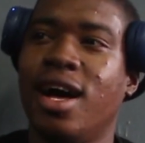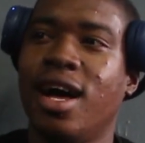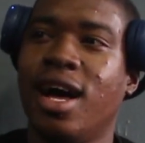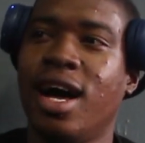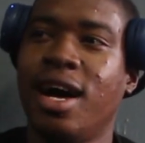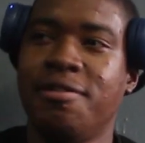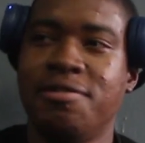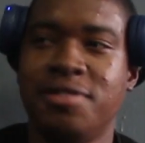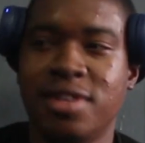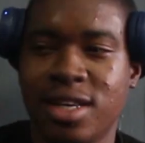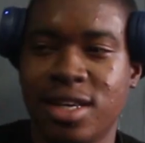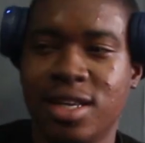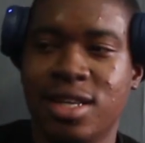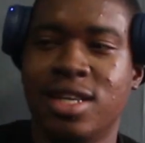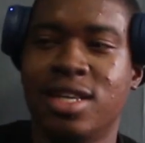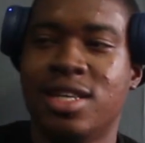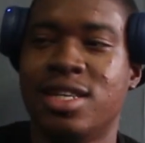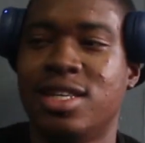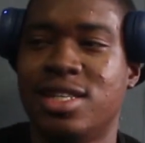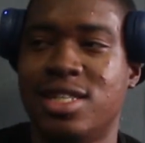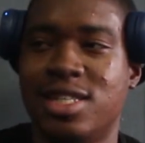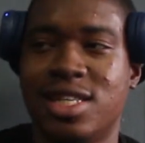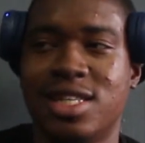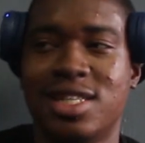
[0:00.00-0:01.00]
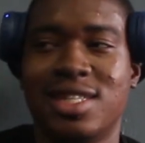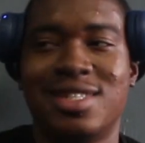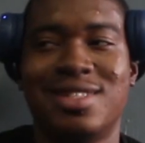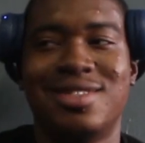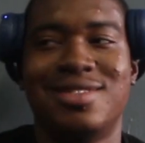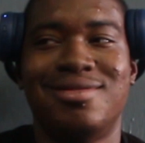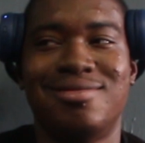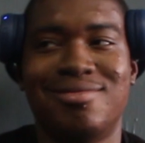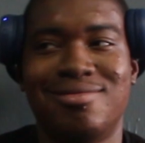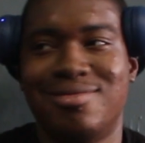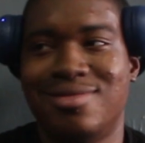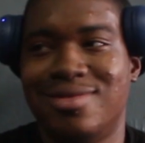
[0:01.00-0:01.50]
after the initial
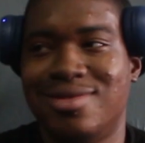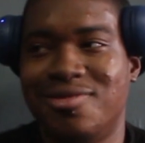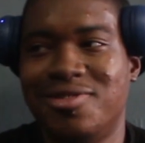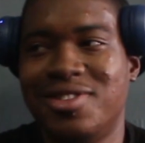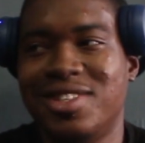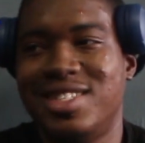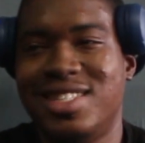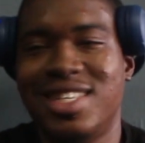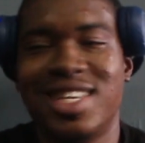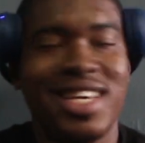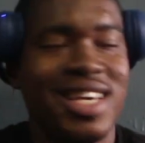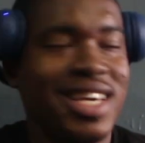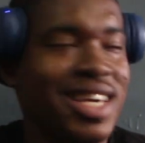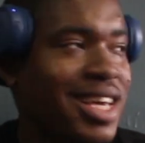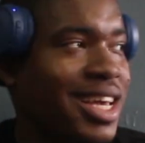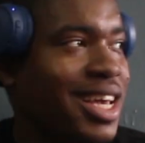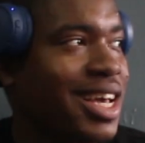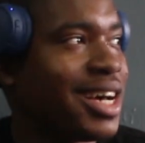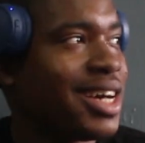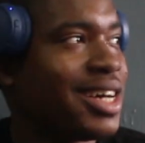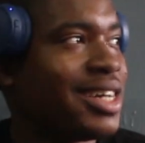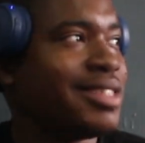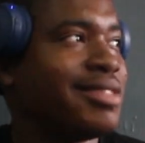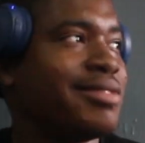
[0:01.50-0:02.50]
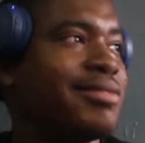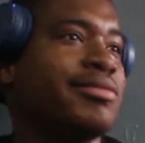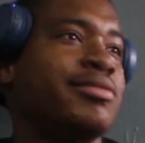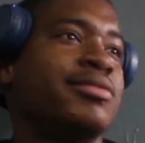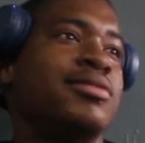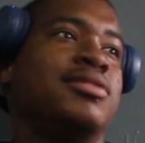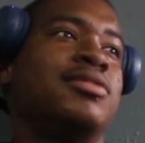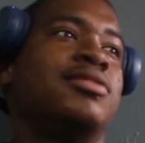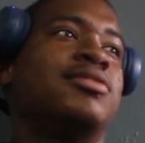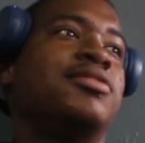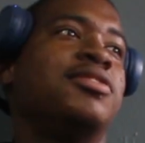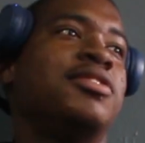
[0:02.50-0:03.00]
fatigue
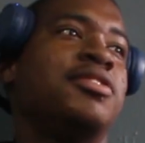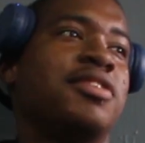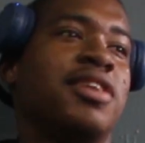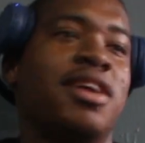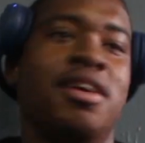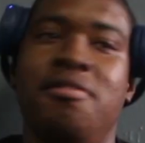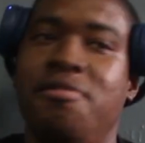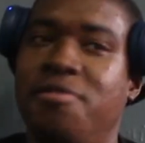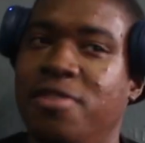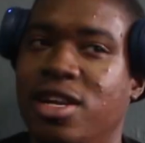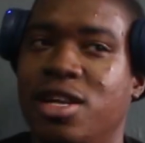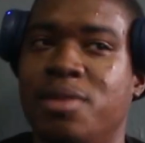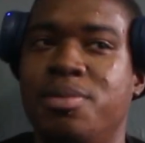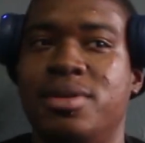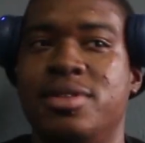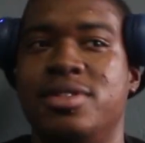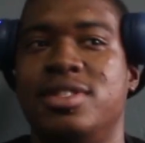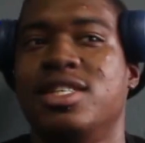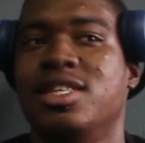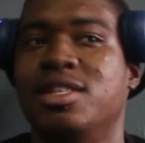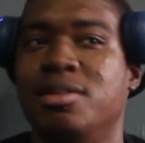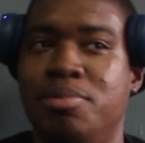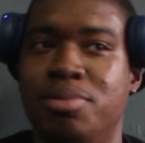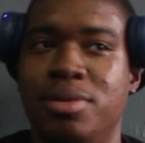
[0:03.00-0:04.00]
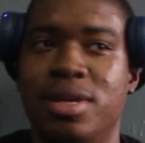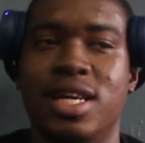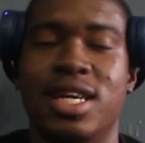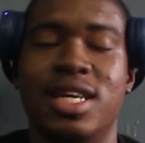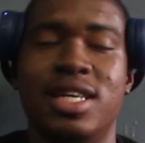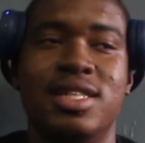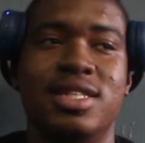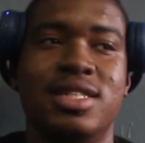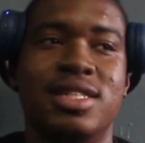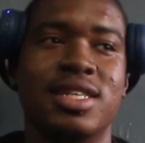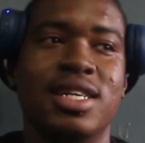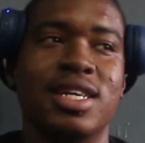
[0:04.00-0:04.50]
and frequency
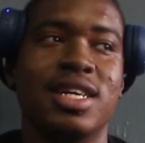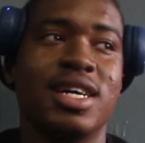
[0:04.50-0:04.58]
played,